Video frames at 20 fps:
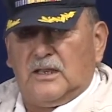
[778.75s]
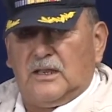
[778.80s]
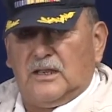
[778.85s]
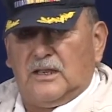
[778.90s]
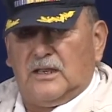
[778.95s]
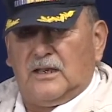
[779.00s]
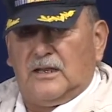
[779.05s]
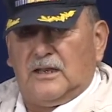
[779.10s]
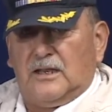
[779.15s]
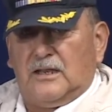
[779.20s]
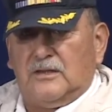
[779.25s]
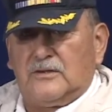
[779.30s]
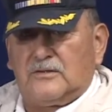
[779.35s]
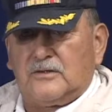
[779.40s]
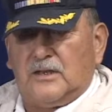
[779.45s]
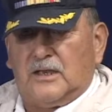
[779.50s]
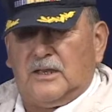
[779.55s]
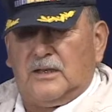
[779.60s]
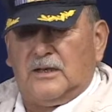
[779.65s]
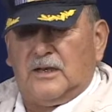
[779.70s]
And I,
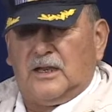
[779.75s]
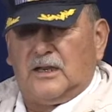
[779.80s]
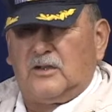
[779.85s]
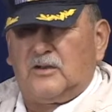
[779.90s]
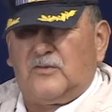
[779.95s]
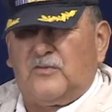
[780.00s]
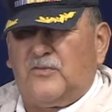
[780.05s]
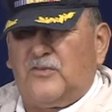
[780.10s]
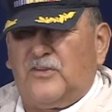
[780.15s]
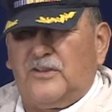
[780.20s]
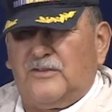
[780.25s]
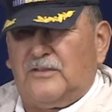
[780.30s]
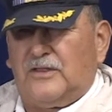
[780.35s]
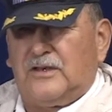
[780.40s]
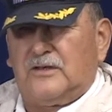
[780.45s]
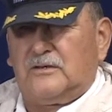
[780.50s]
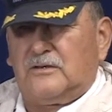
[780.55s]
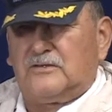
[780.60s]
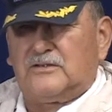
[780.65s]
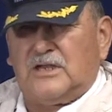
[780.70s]
and I could feel
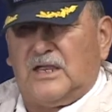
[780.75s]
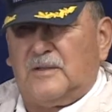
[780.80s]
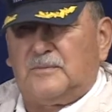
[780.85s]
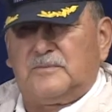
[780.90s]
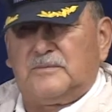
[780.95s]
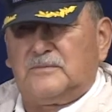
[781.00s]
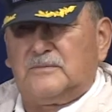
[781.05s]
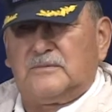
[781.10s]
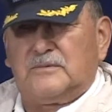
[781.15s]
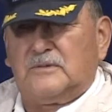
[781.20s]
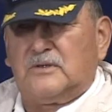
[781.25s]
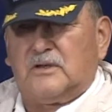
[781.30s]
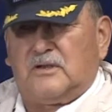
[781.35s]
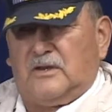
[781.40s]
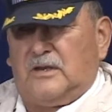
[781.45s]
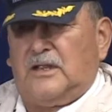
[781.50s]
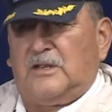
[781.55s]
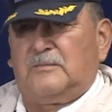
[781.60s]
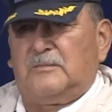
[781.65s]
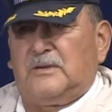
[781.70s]
that Jap
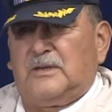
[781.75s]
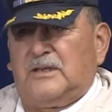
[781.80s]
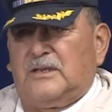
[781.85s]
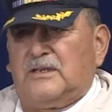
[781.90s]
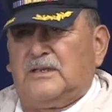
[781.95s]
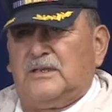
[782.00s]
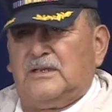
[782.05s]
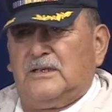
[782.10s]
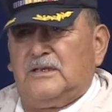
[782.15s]
looking at me.